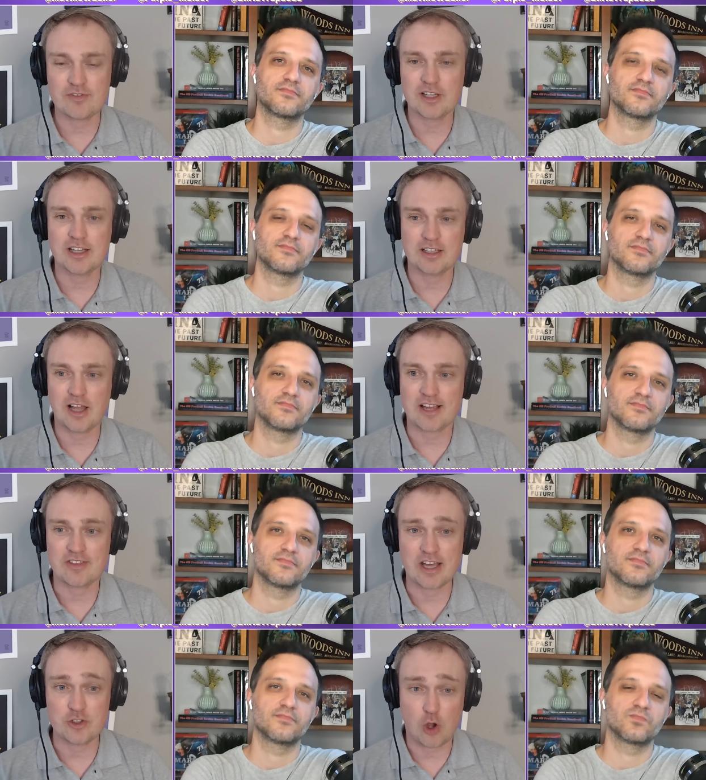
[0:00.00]
Speaker 1: feeling like
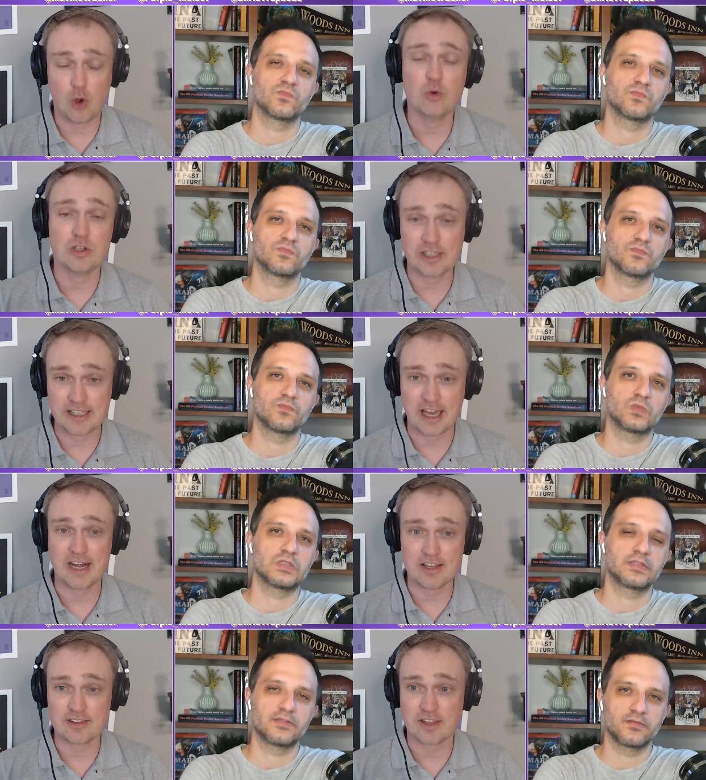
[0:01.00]
they totally get
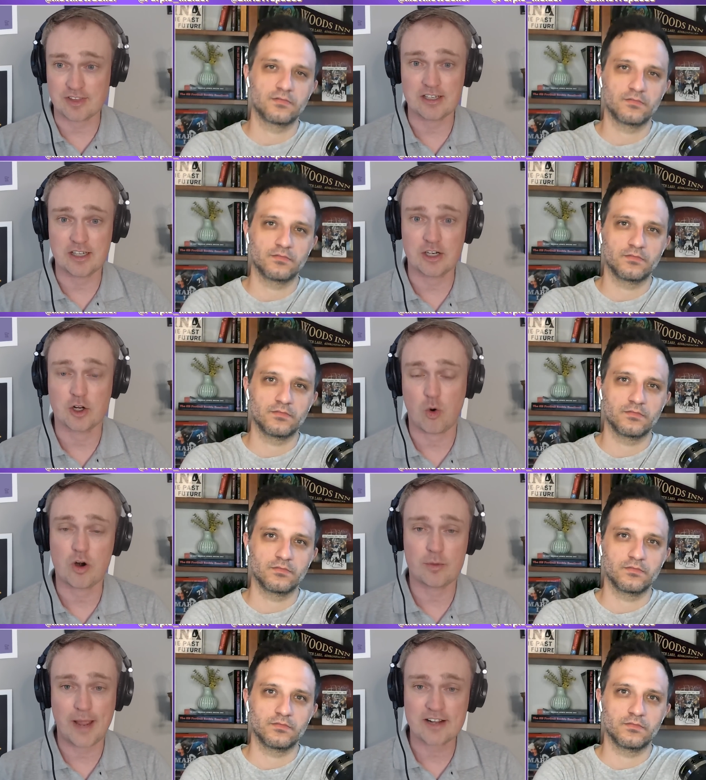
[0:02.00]
it that they need a
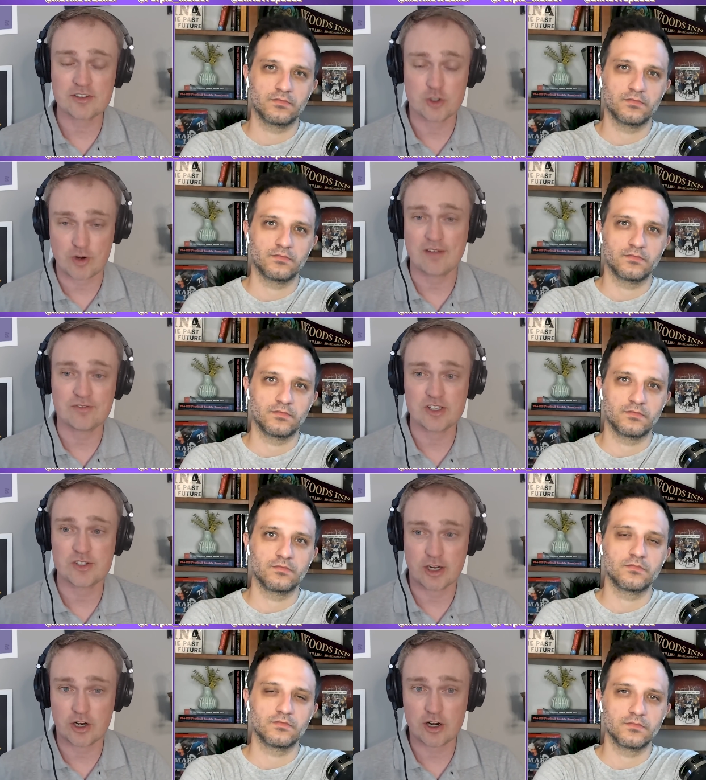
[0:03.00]
quarterback to draft
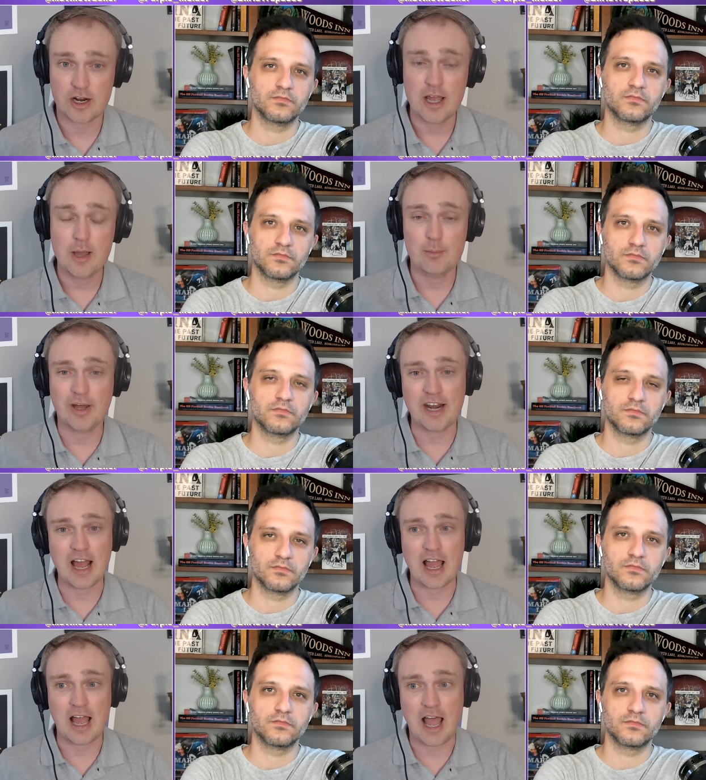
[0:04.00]
this year. But
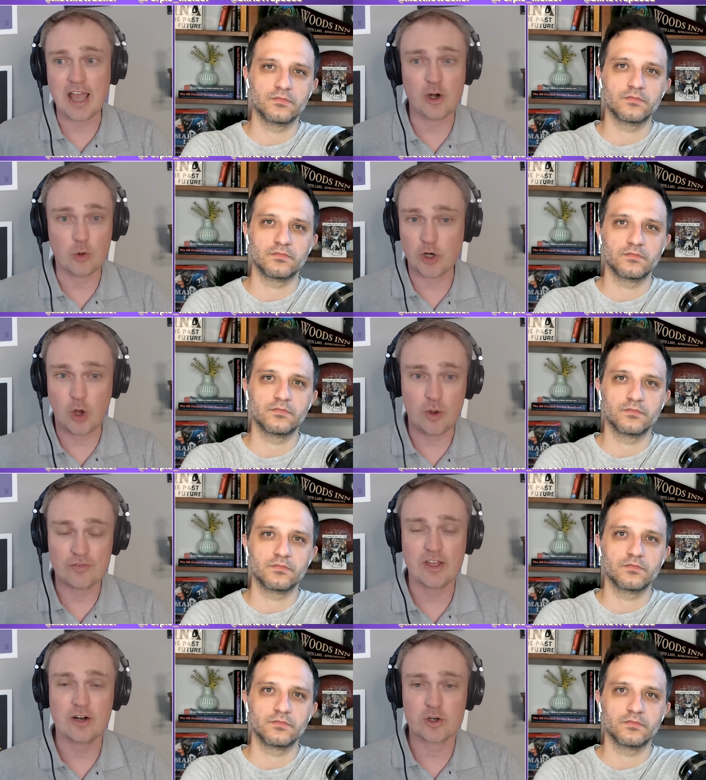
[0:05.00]
I don't know
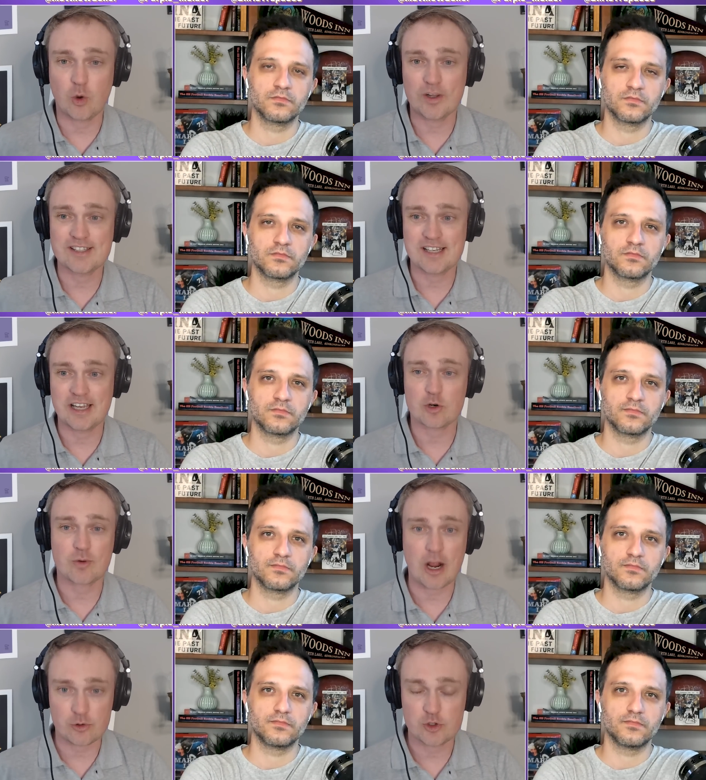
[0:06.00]
if they're going to get
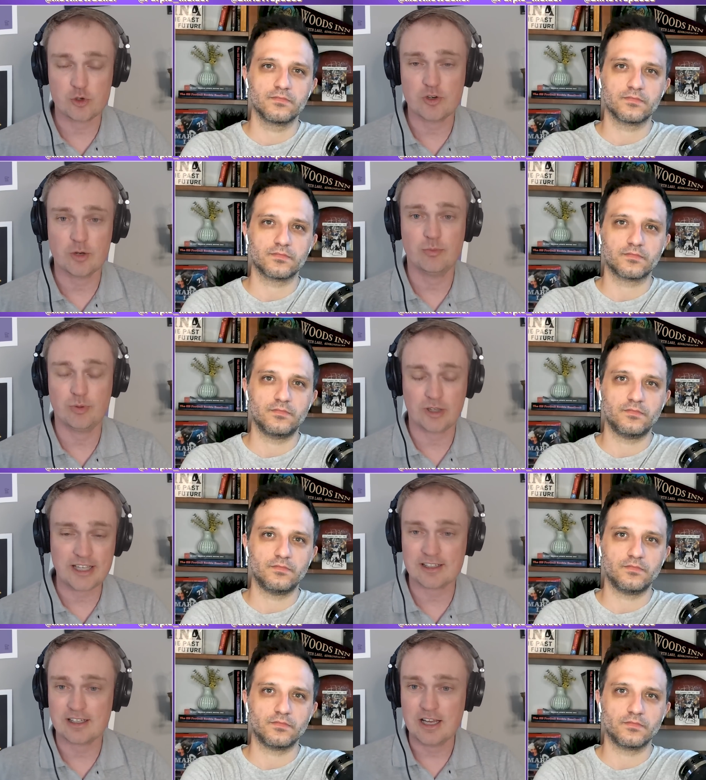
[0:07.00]
around to
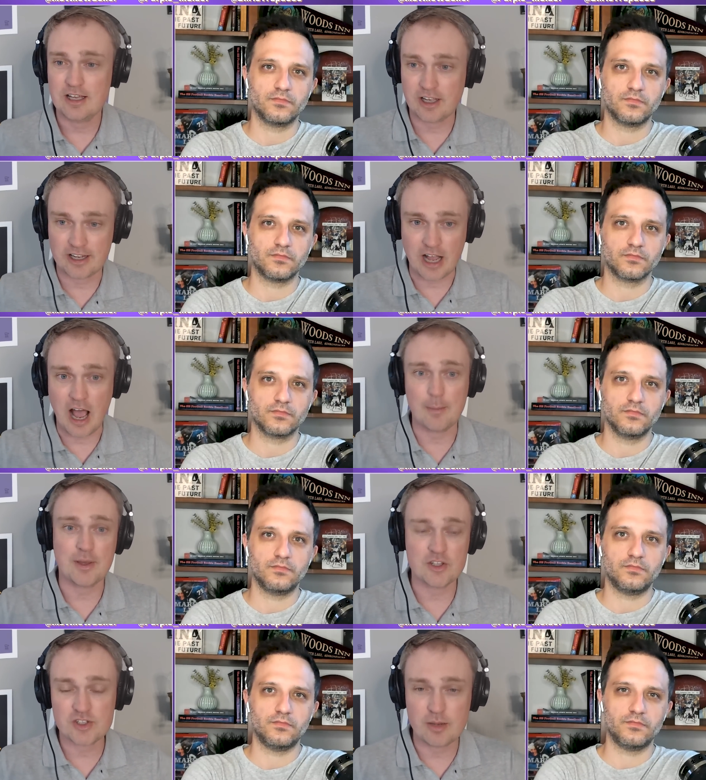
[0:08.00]
complete. Like, I'm
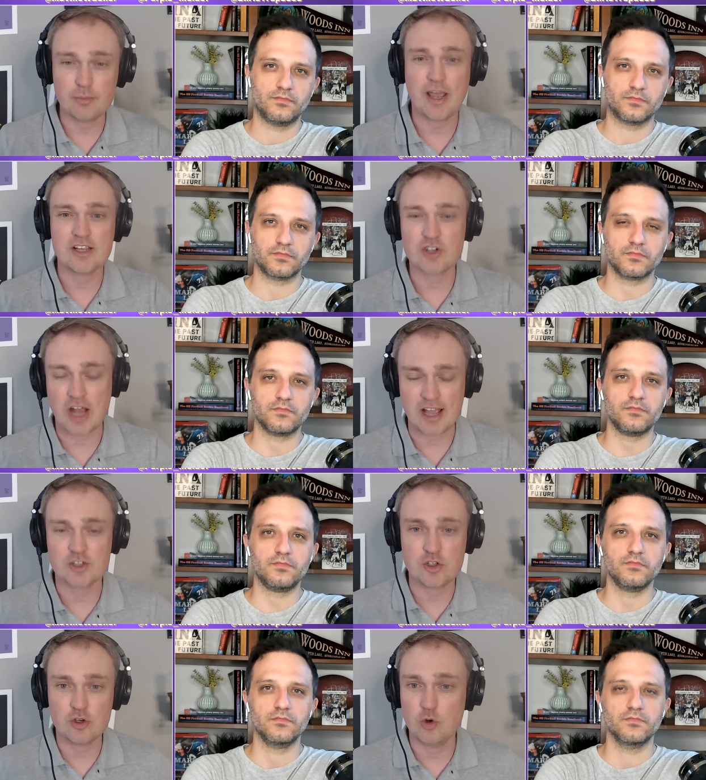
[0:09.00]
on the same page
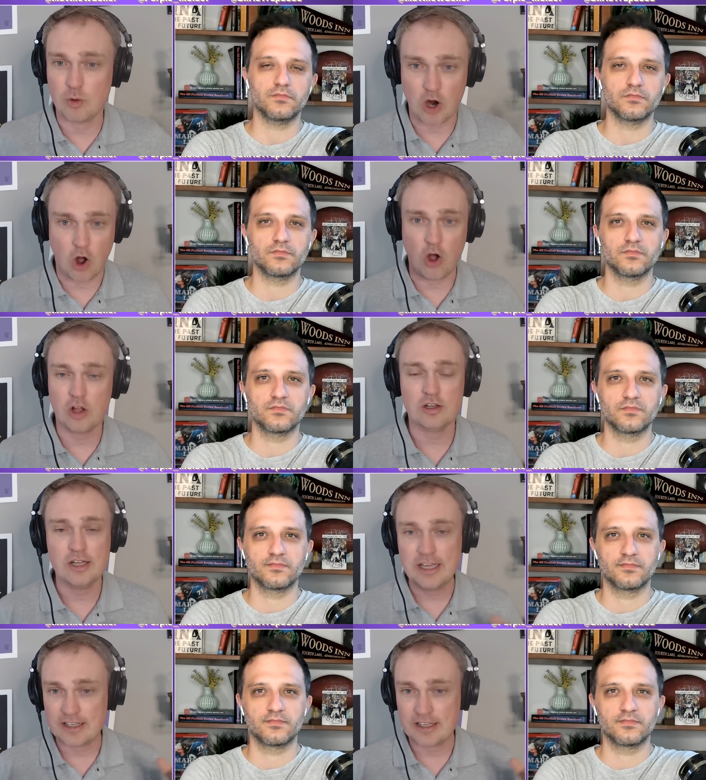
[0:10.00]
as you. We're all